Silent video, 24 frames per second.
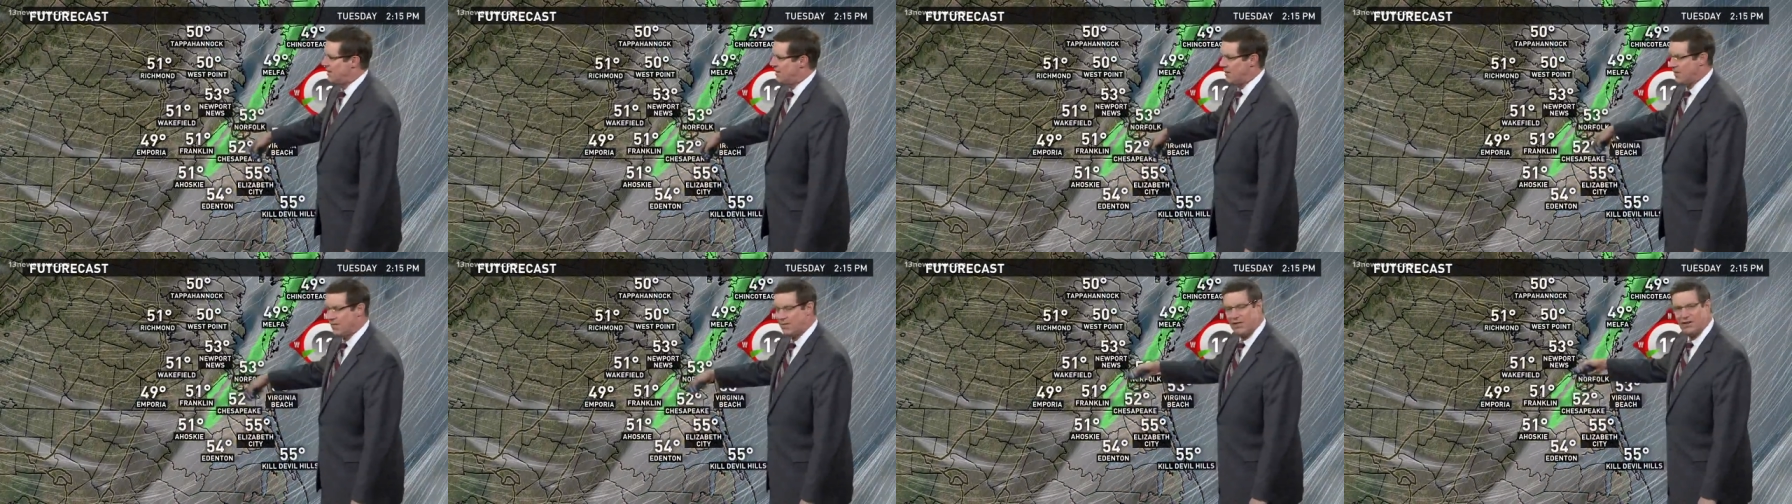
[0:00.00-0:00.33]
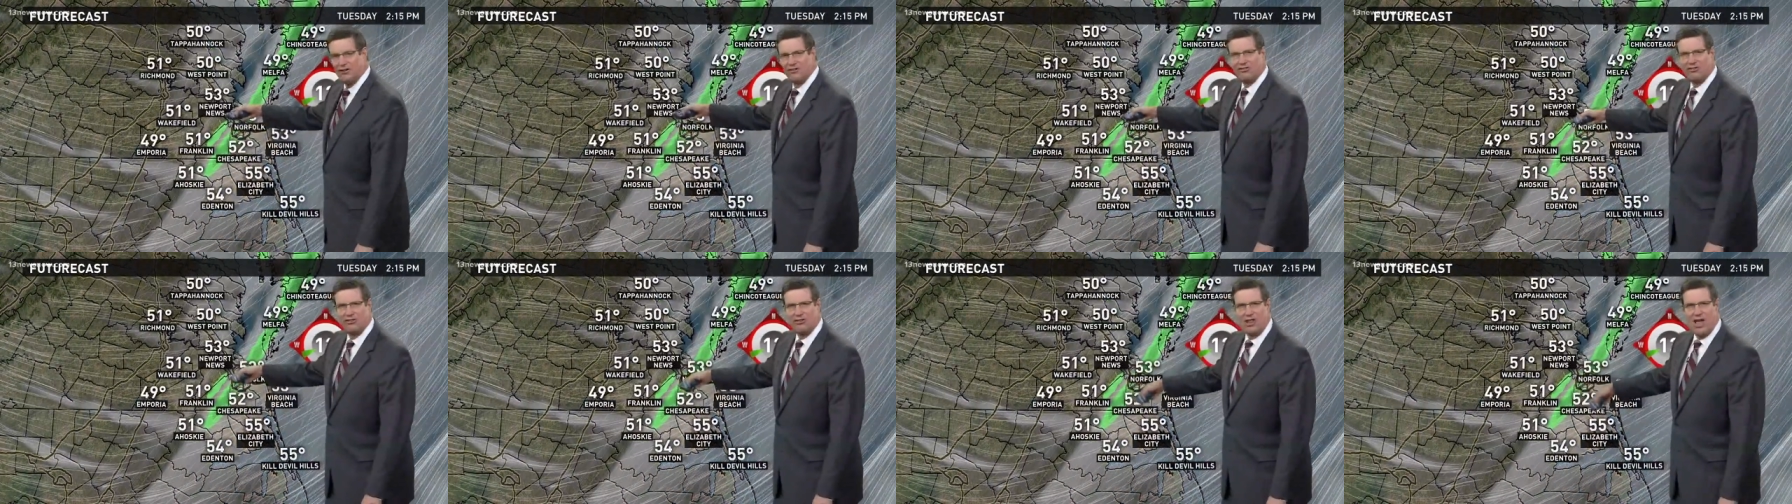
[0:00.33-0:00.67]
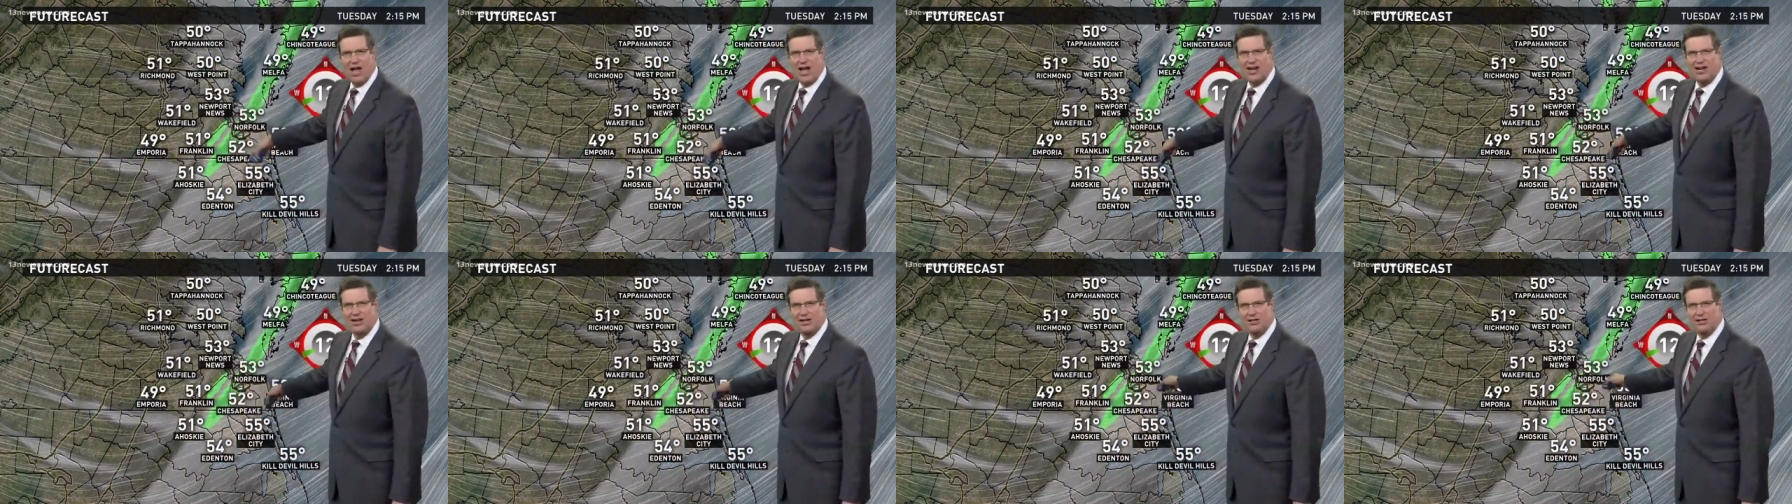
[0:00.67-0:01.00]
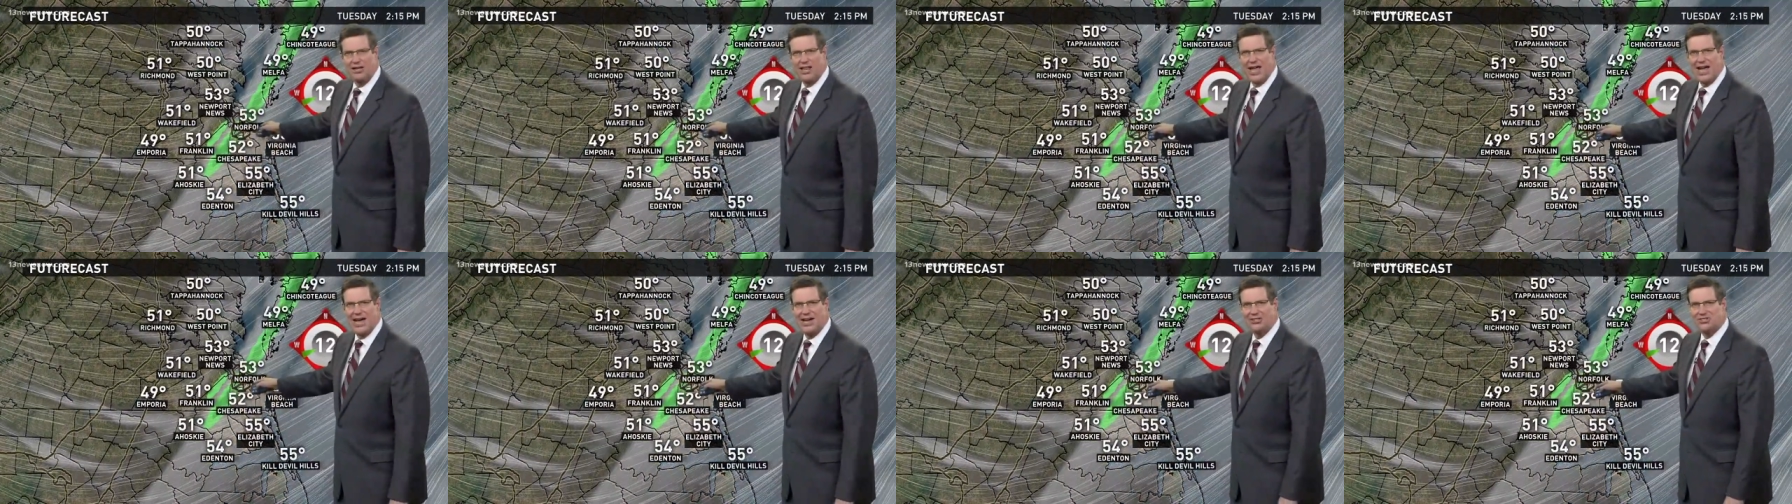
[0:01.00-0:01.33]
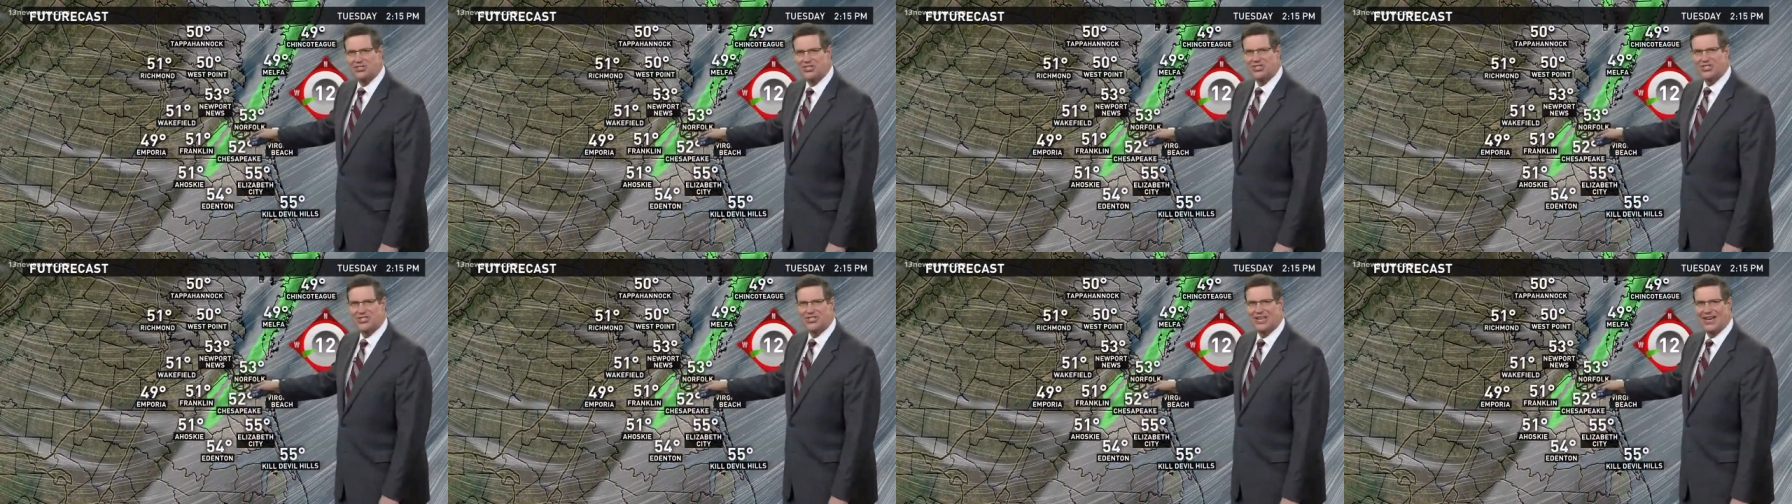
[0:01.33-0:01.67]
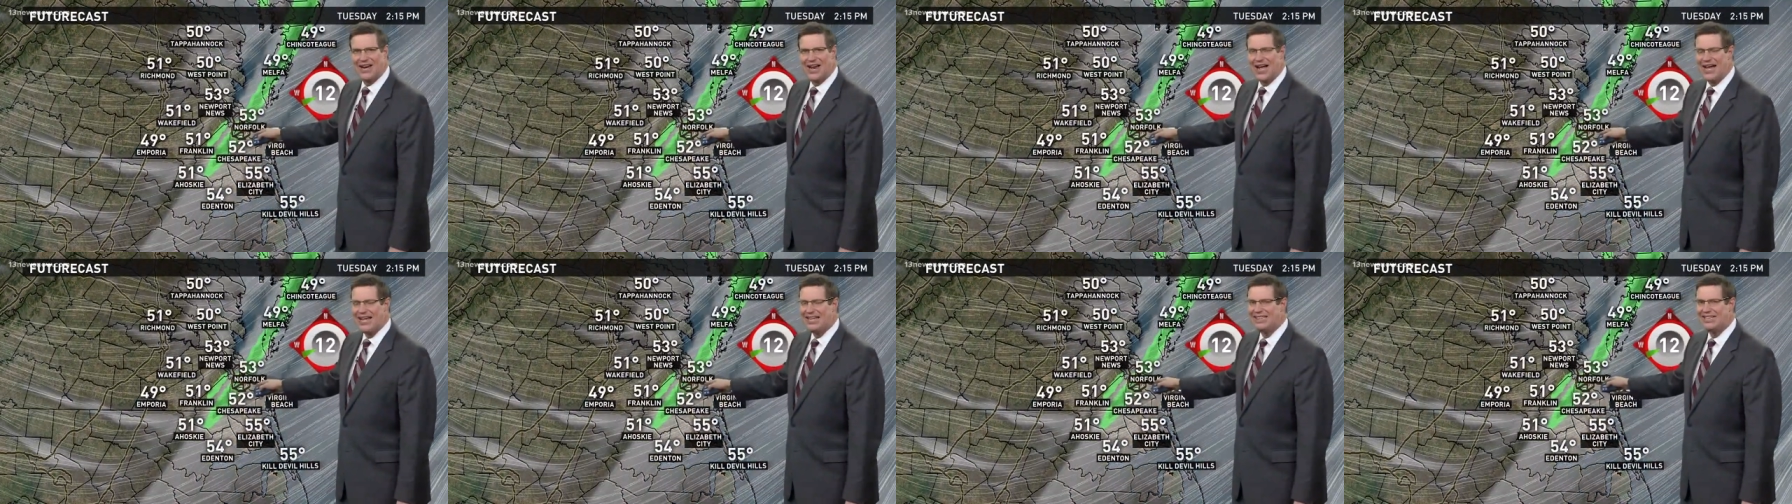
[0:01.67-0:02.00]
this line of clouds and
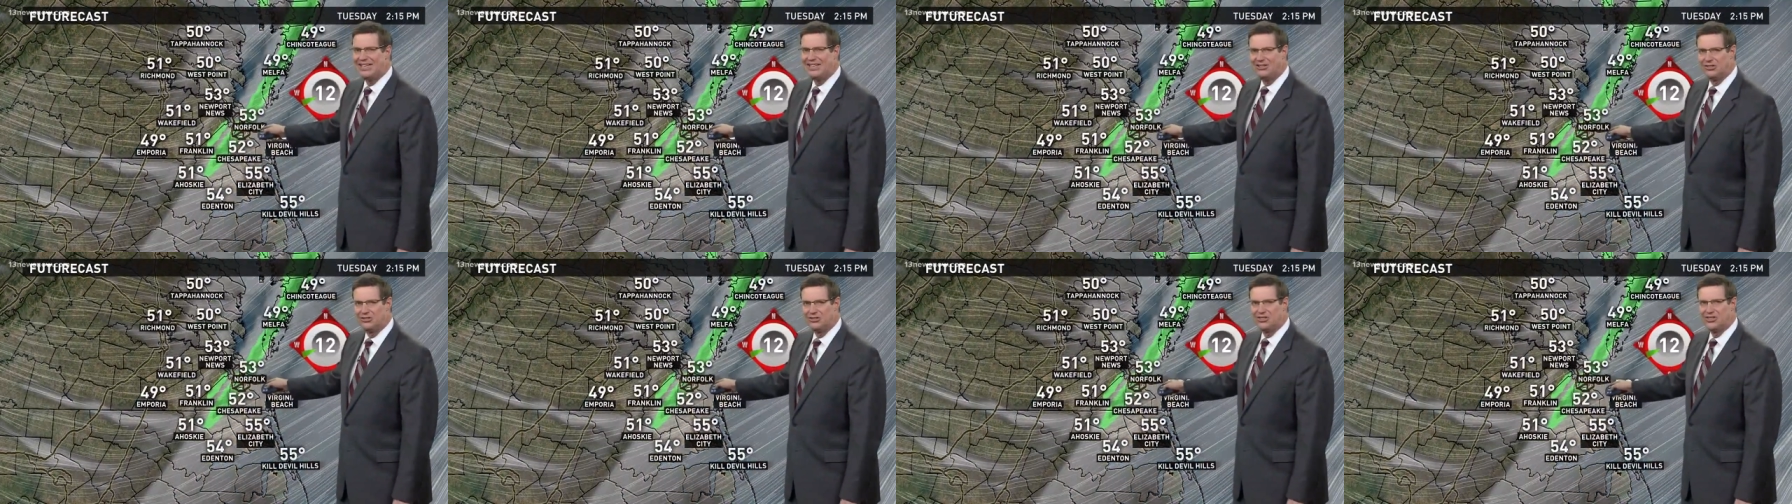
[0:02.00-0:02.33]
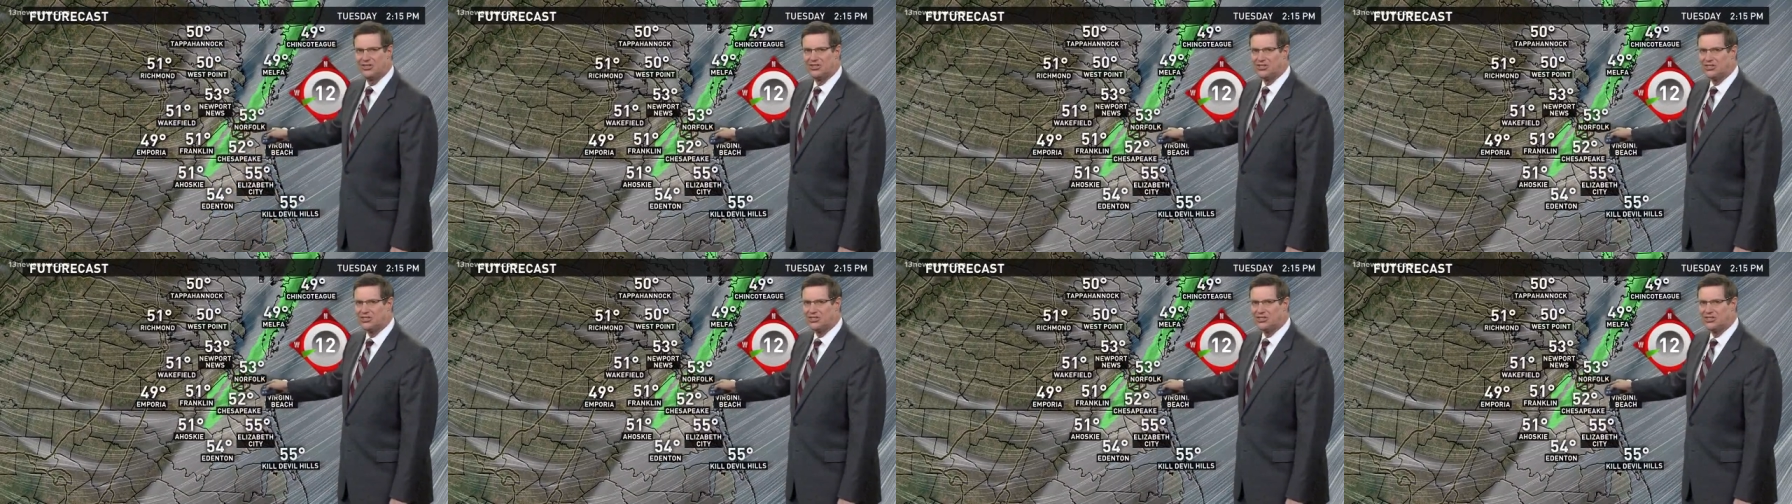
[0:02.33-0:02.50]
said, I think there's